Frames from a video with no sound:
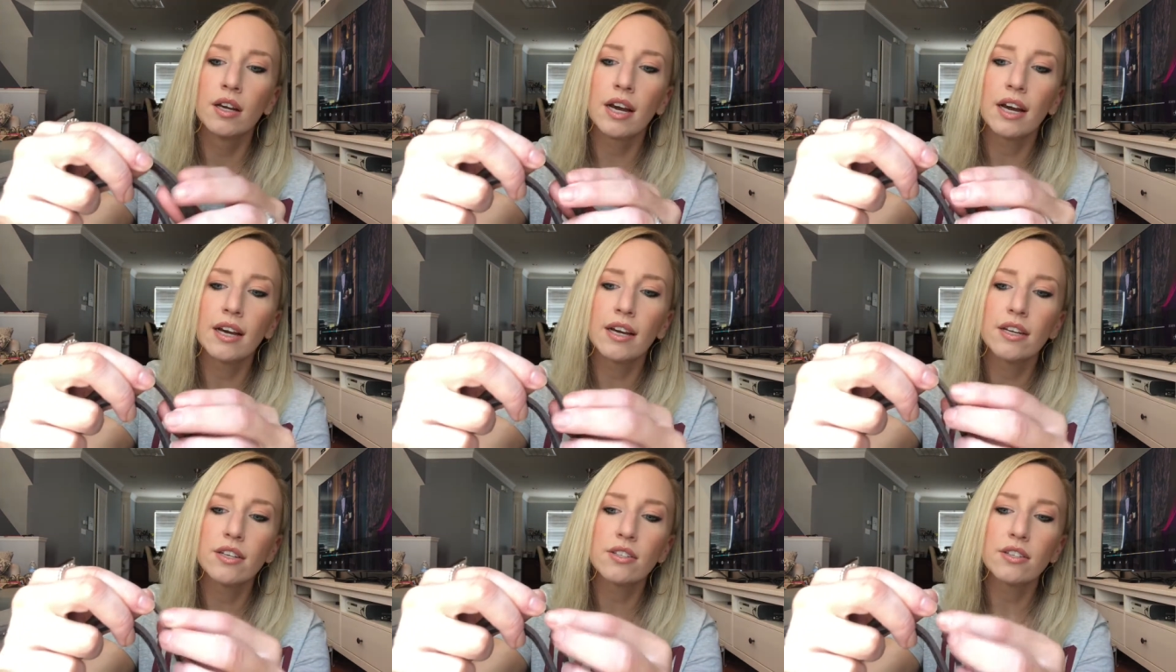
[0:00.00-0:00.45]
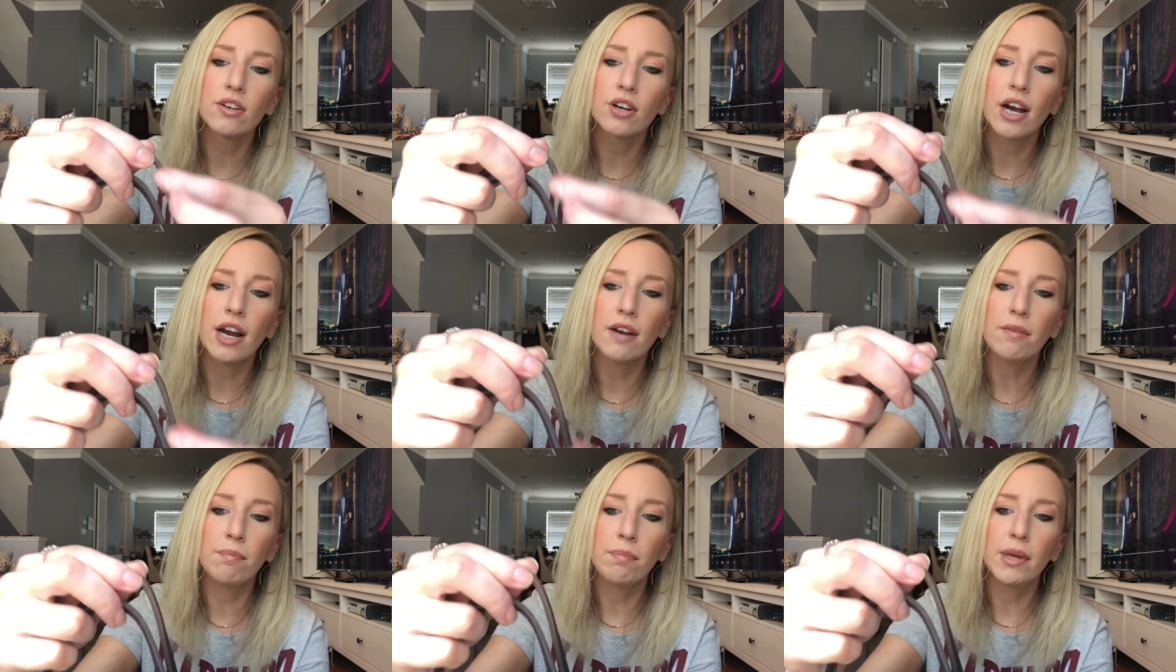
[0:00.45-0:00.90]
I guess they're
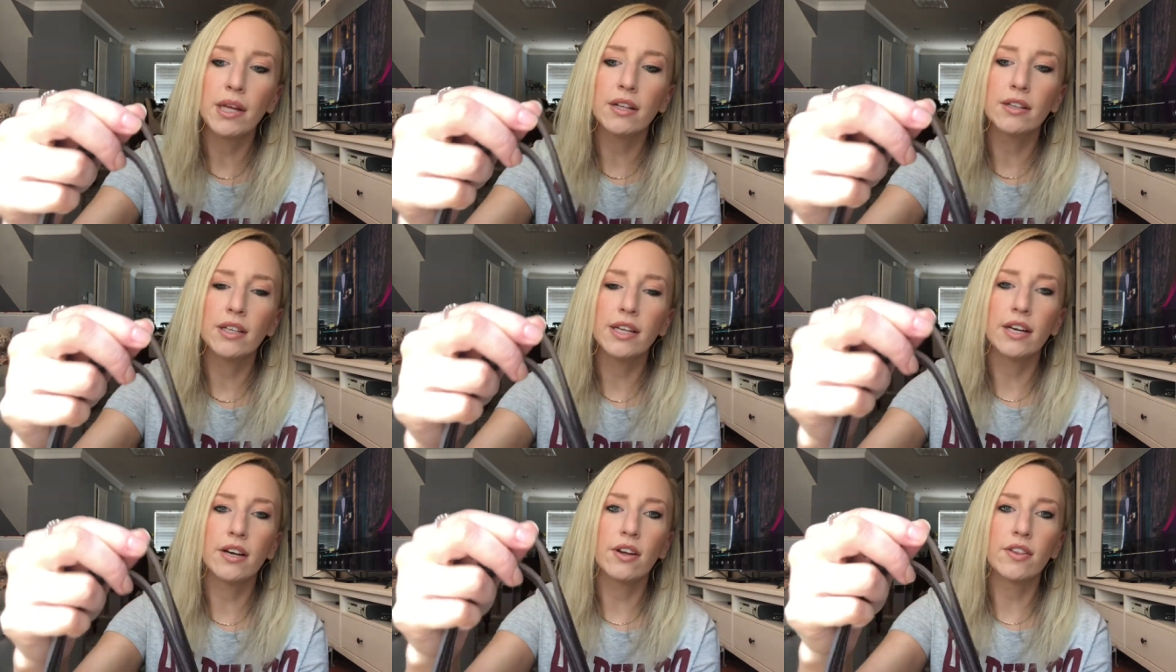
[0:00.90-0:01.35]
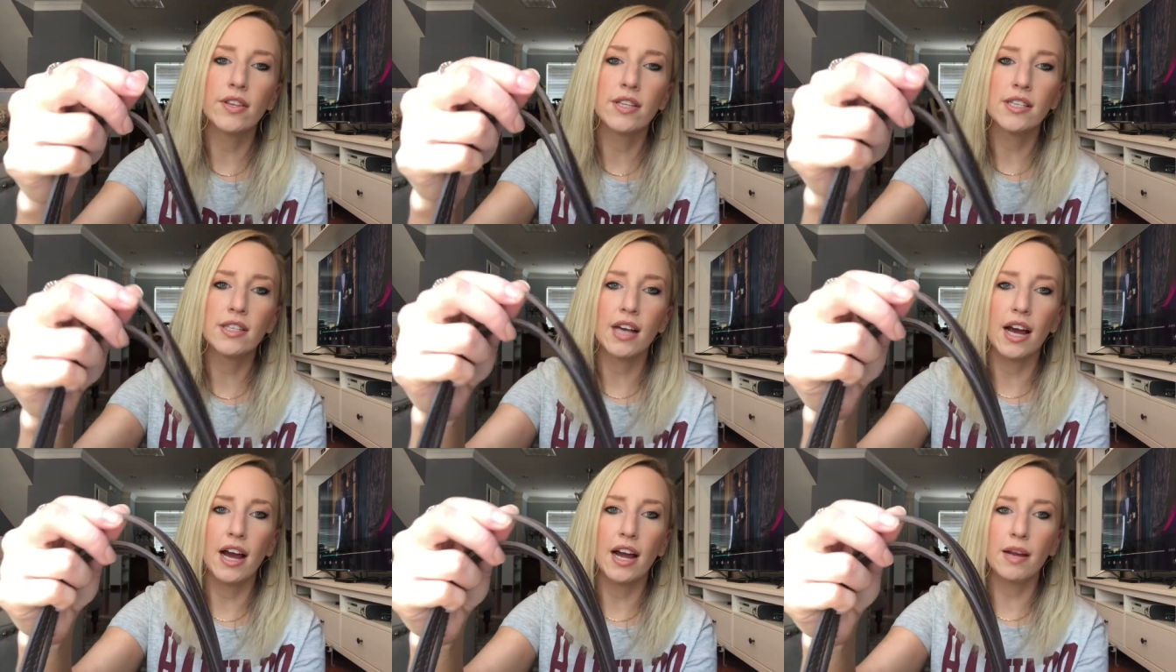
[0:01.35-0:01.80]
kind of pilling on the
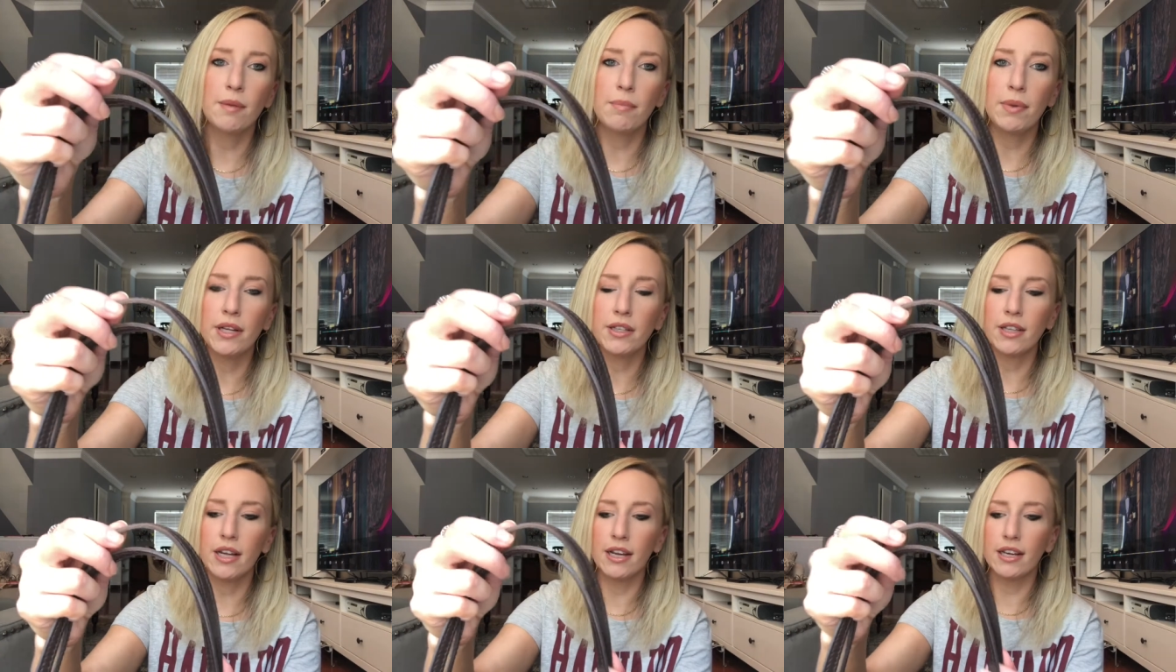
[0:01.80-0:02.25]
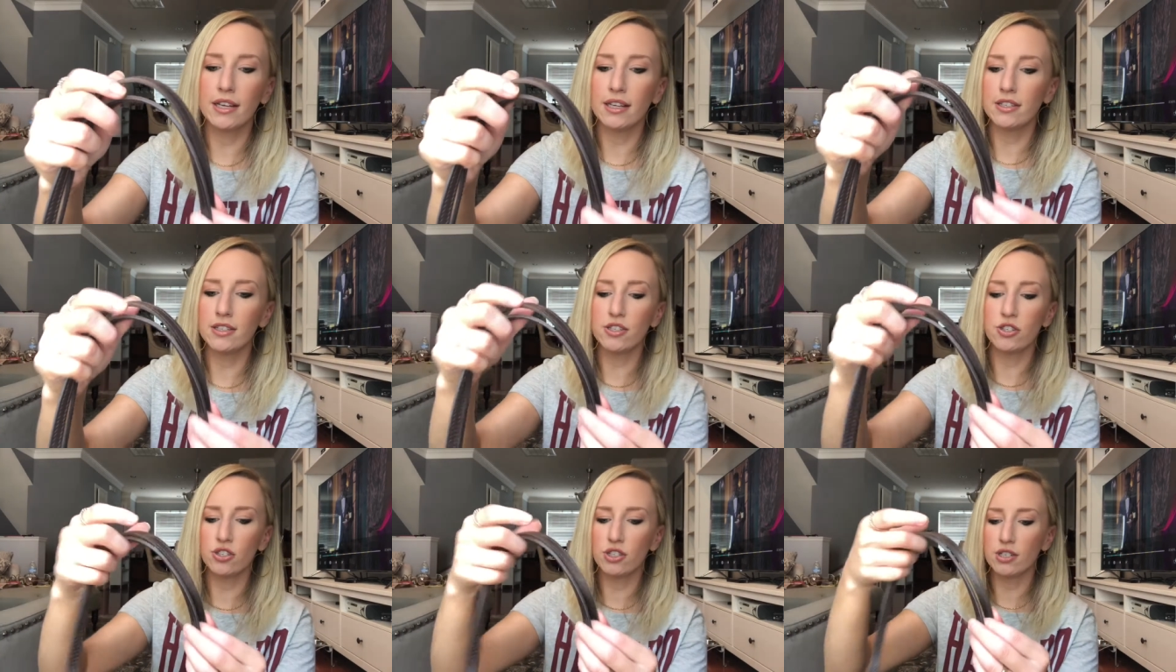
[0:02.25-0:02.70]
side, but like
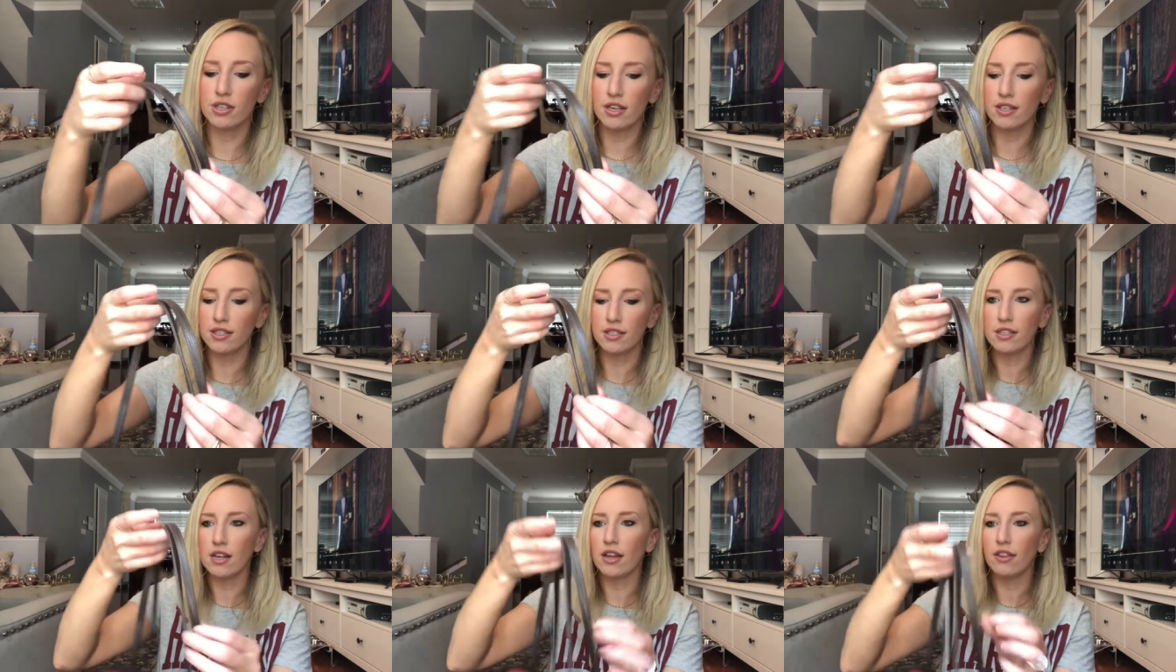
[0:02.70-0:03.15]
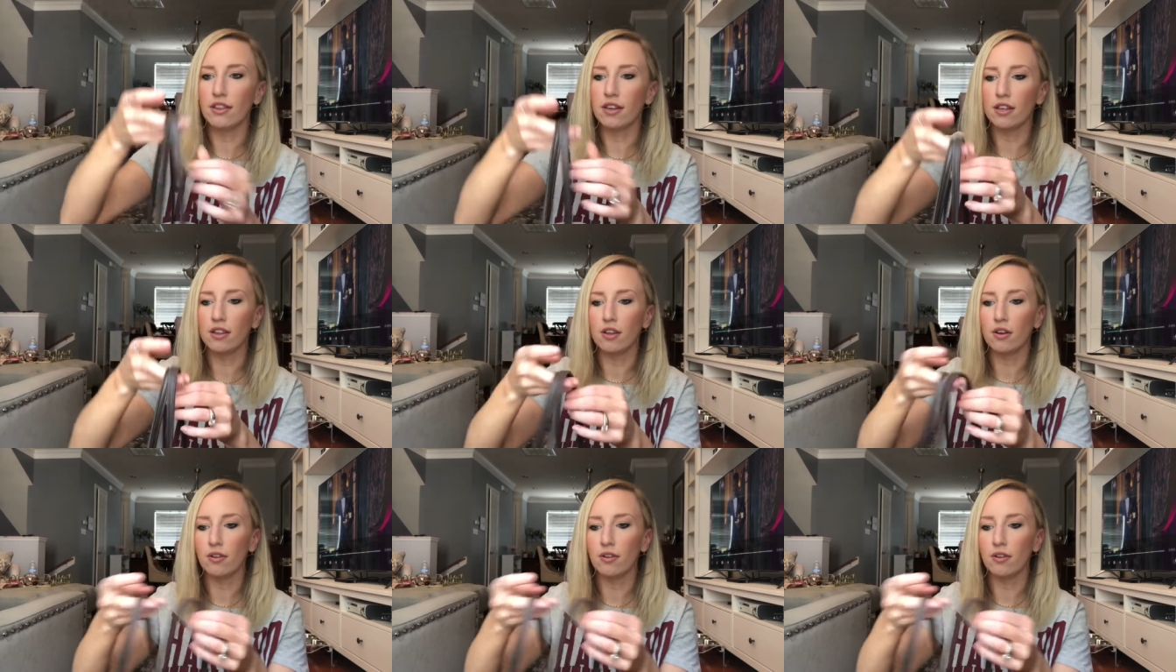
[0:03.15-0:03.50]
it's just, it's nothing.